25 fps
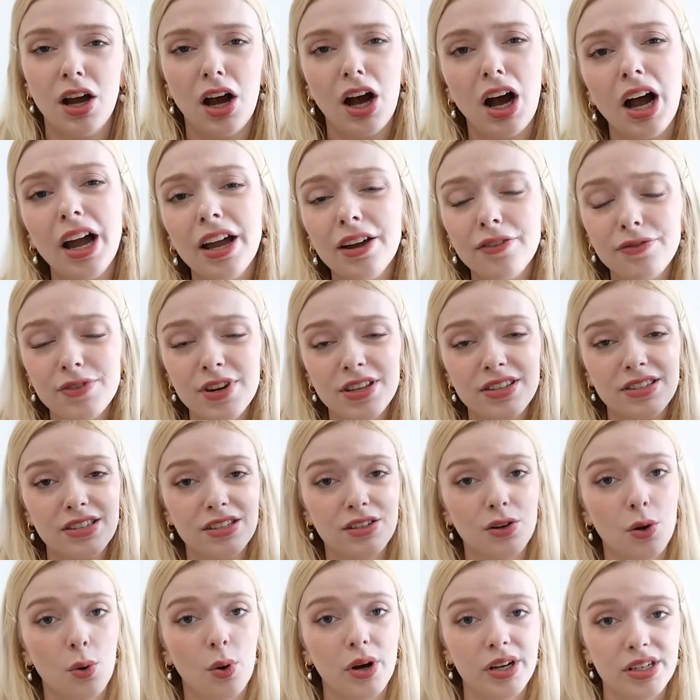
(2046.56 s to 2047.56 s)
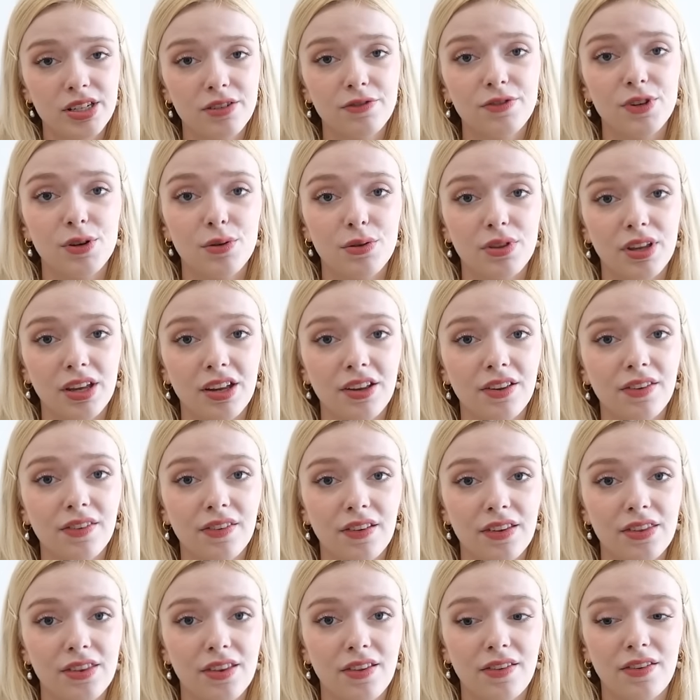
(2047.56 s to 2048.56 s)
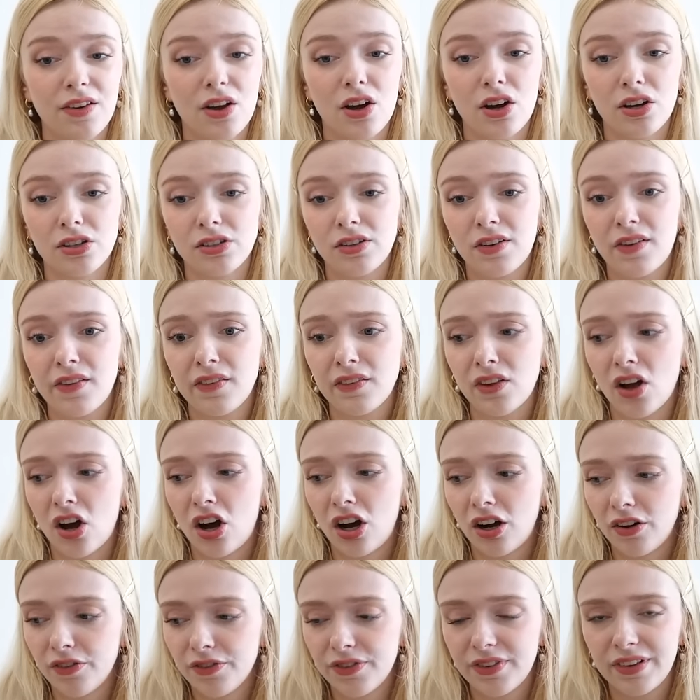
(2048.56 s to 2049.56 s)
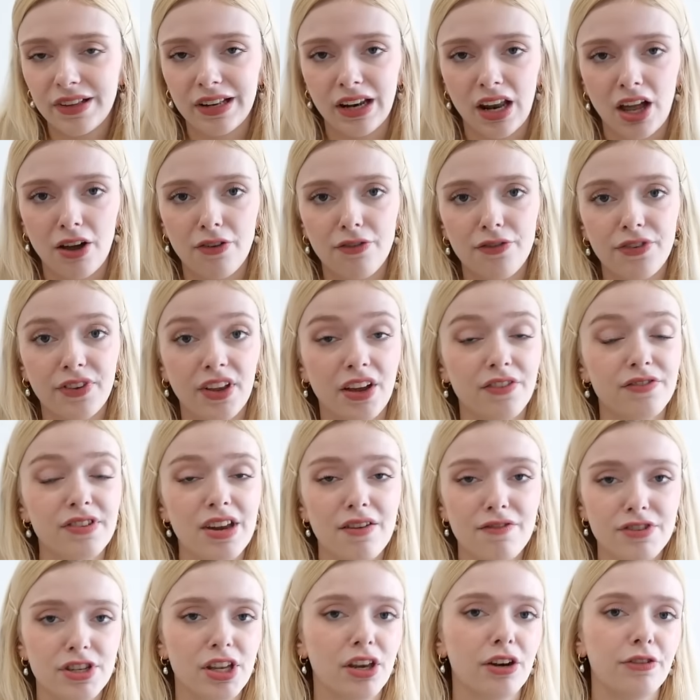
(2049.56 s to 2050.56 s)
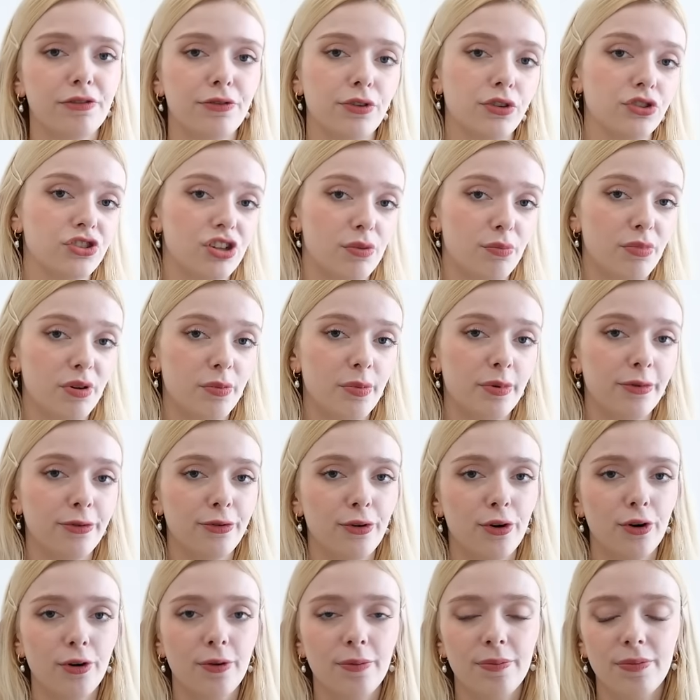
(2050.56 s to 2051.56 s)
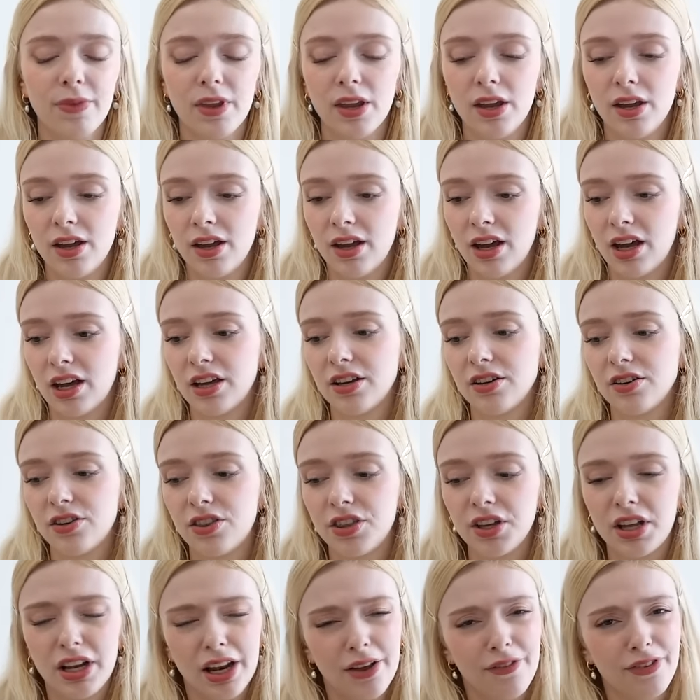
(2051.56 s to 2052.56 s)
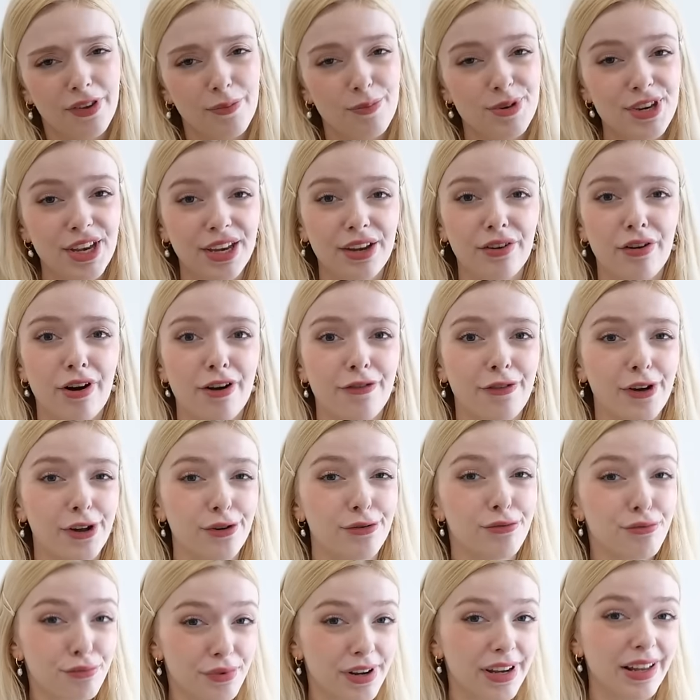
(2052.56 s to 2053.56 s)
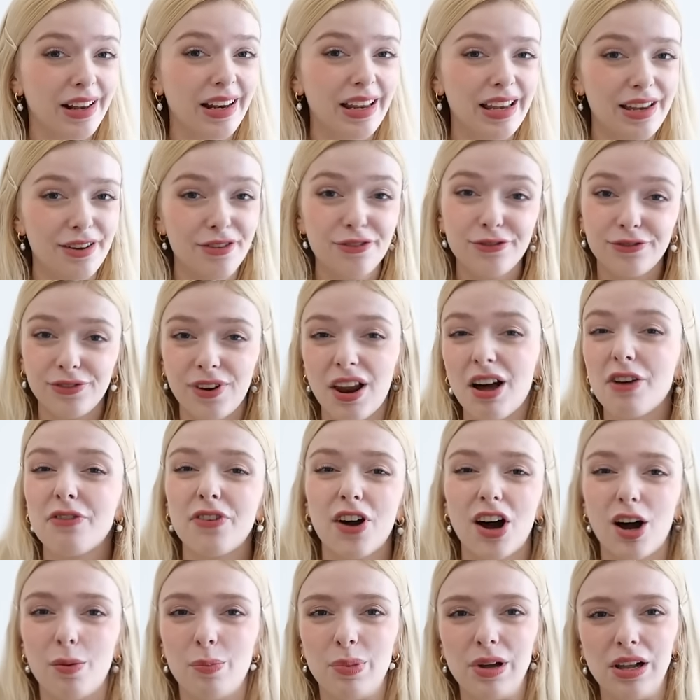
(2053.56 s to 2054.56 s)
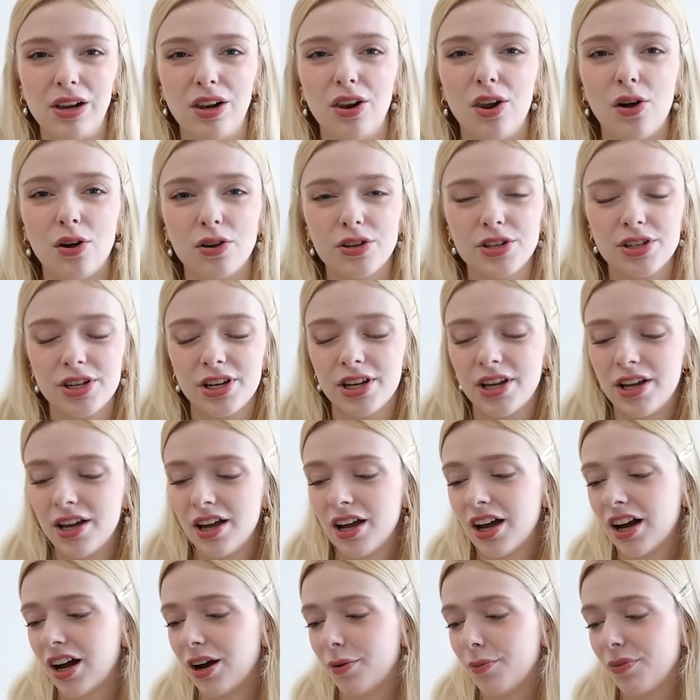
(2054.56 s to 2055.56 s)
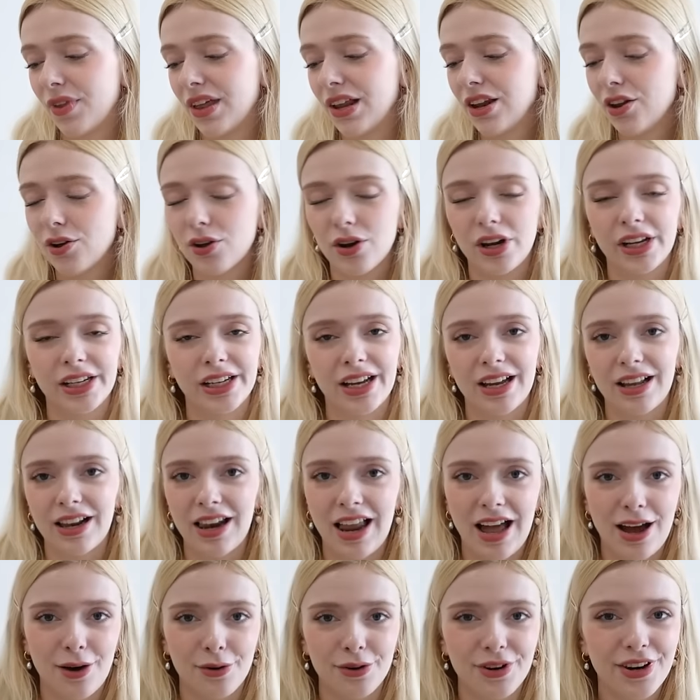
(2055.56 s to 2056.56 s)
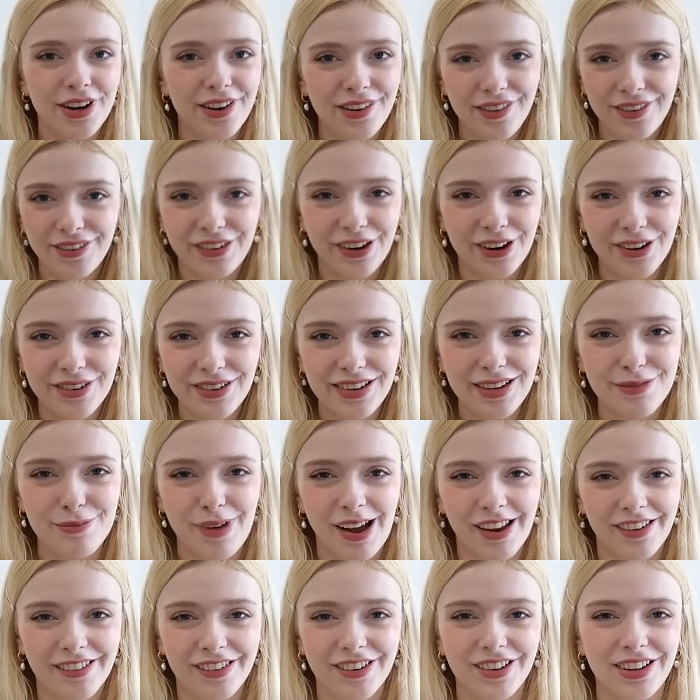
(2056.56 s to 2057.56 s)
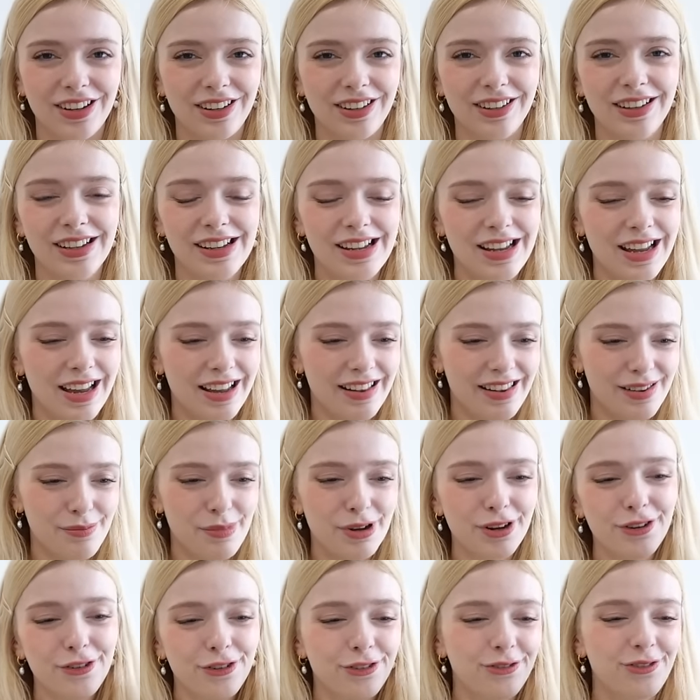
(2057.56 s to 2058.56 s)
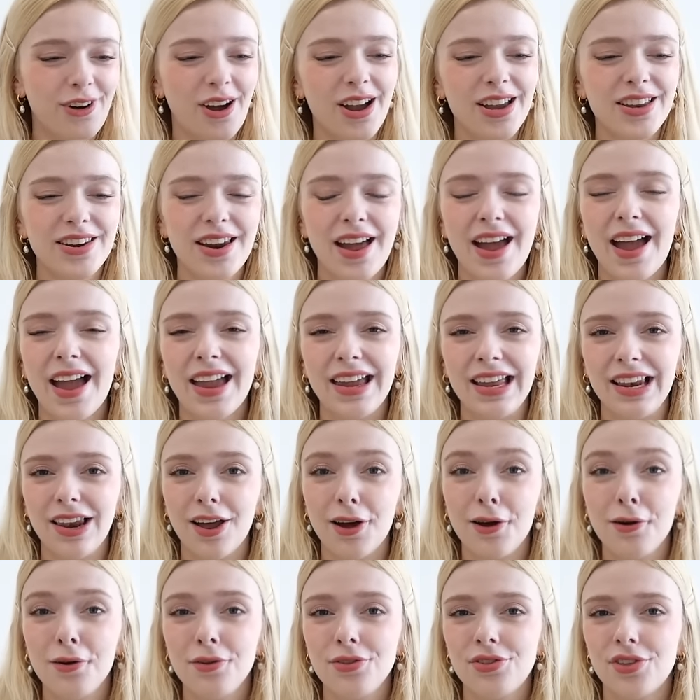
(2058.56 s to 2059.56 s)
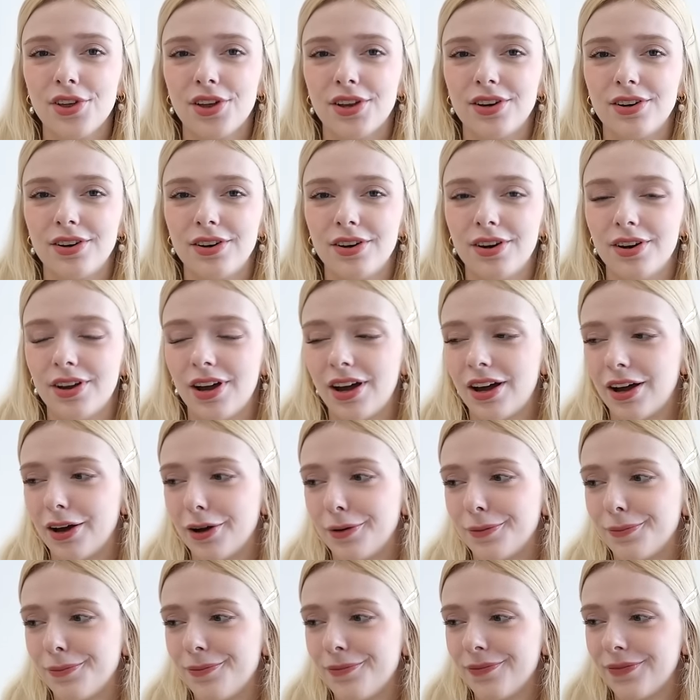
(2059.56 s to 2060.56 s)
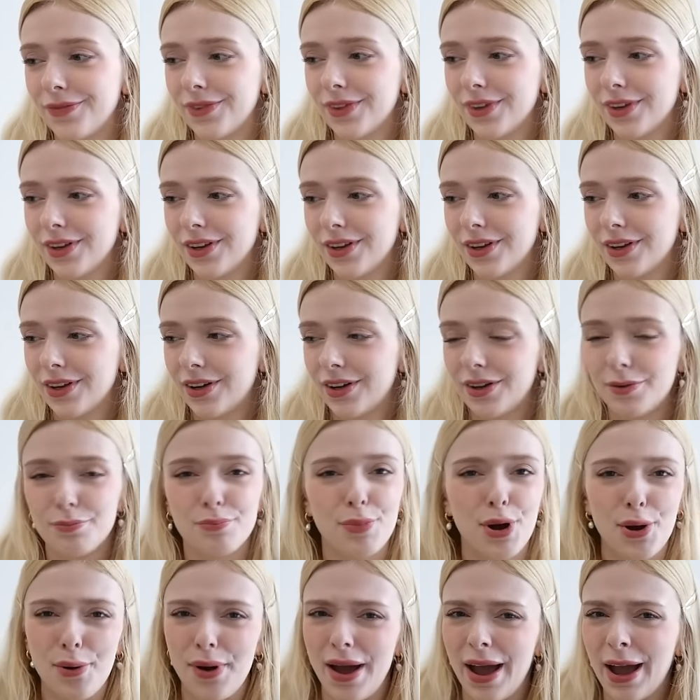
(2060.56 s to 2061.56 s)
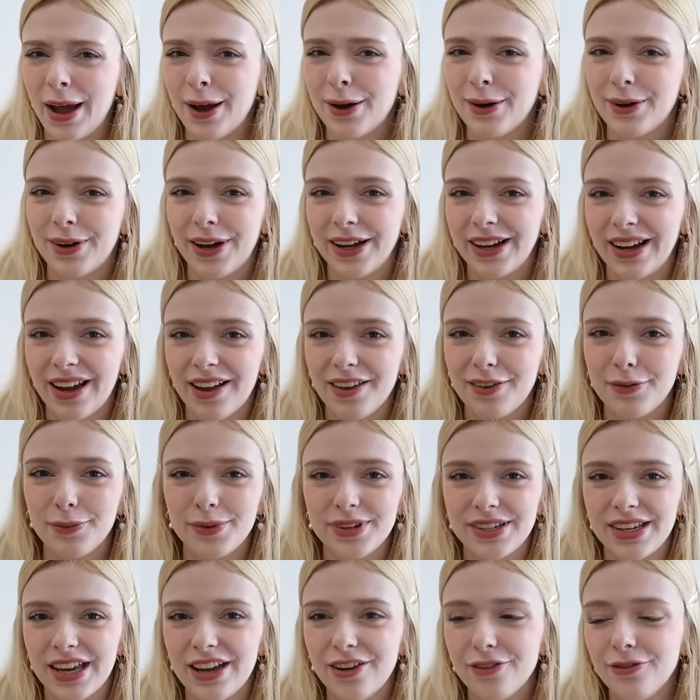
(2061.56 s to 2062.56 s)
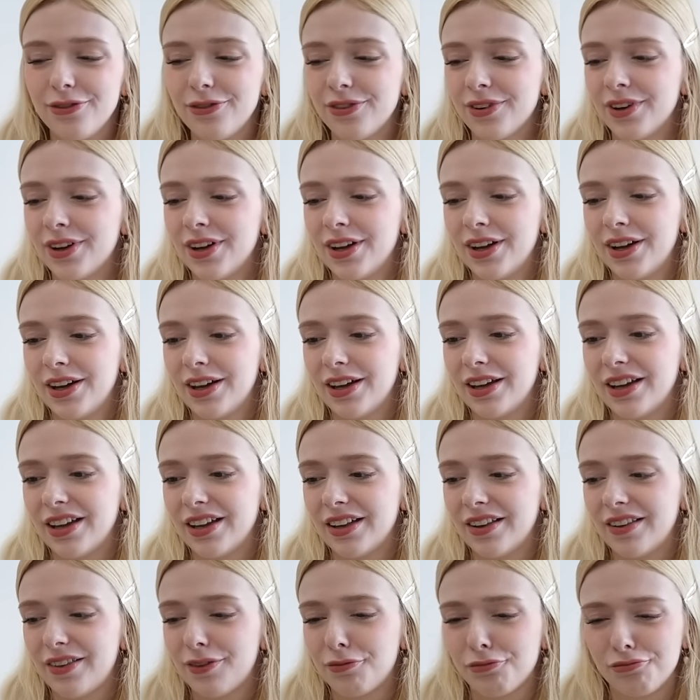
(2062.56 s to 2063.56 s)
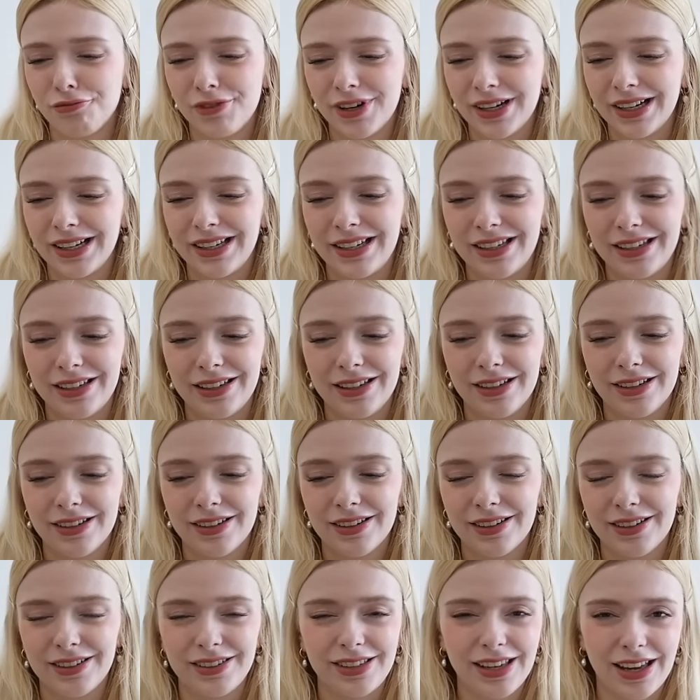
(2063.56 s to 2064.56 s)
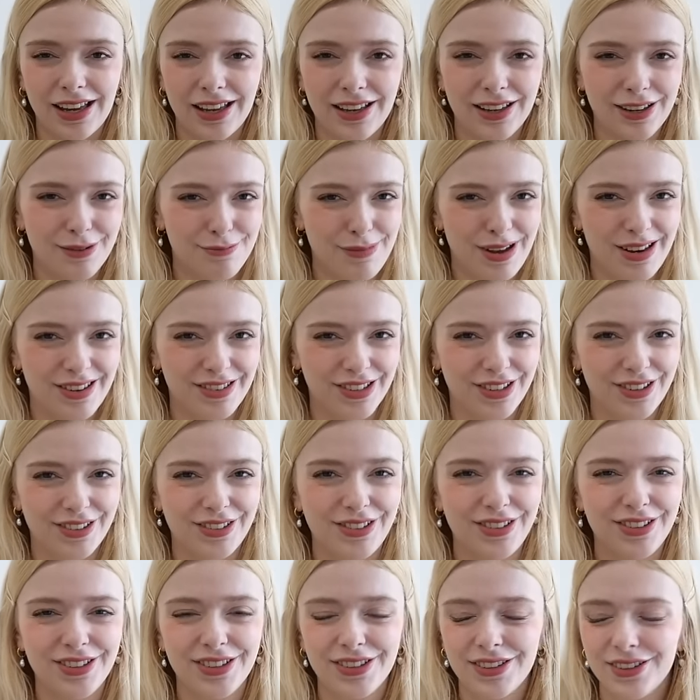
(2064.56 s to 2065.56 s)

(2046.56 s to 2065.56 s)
I have knitted quite a few things in this yarn, scarves, gloves. I've never done a full jumper before. And the gloves in particular, I find really fluff up a lot. Um, they look like a cloud. It's totally magical. It's a much finer halo than um, mohair, I guess, would give. It's really, yeah, magical.